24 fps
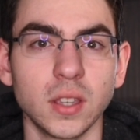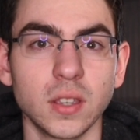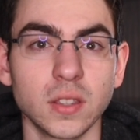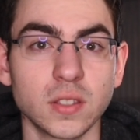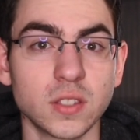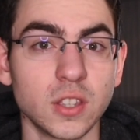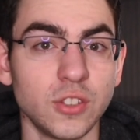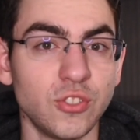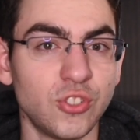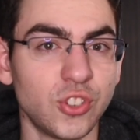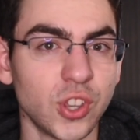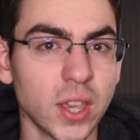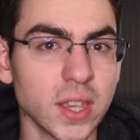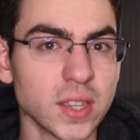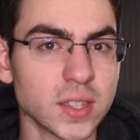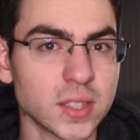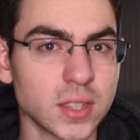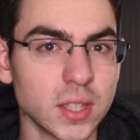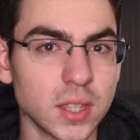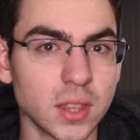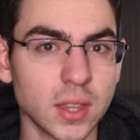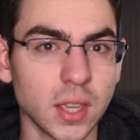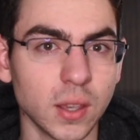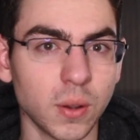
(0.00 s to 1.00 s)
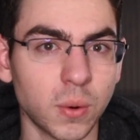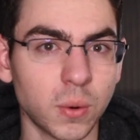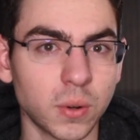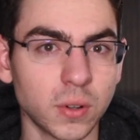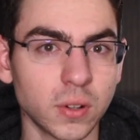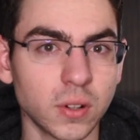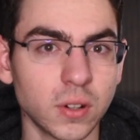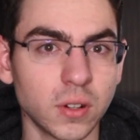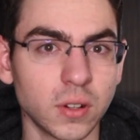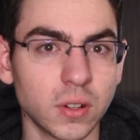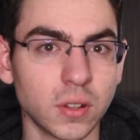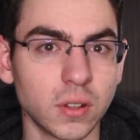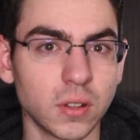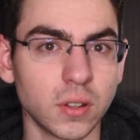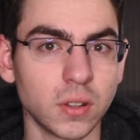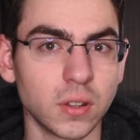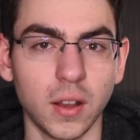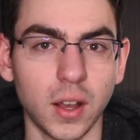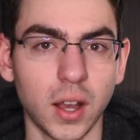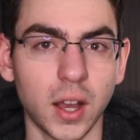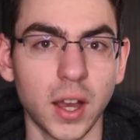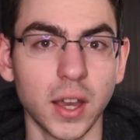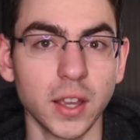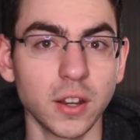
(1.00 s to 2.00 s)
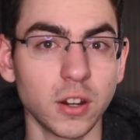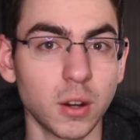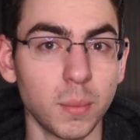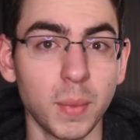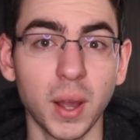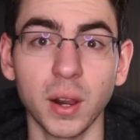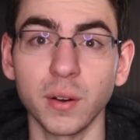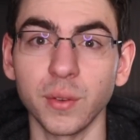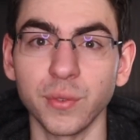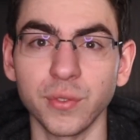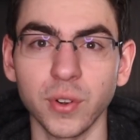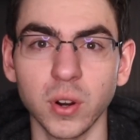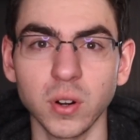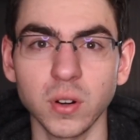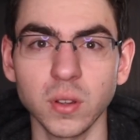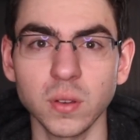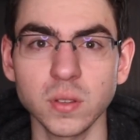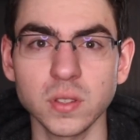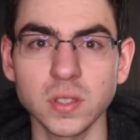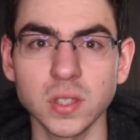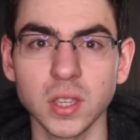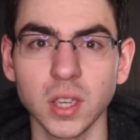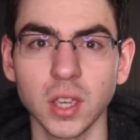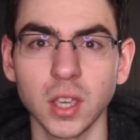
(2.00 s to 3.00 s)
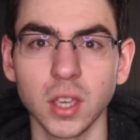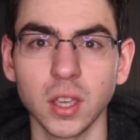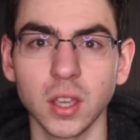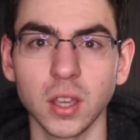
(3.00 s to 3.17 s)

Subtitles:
suggest that they order a higher amount of photos,